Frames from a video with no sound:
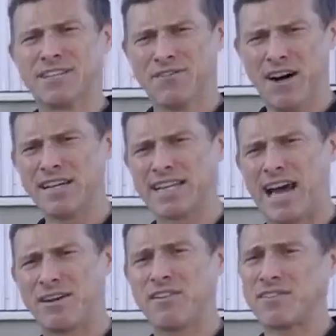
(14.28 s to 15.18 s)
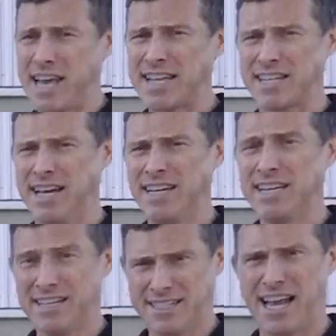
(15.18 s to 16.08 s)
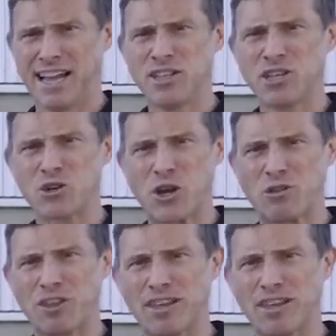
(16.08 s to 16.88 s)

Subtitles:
to find out if Tesla are telling the truth.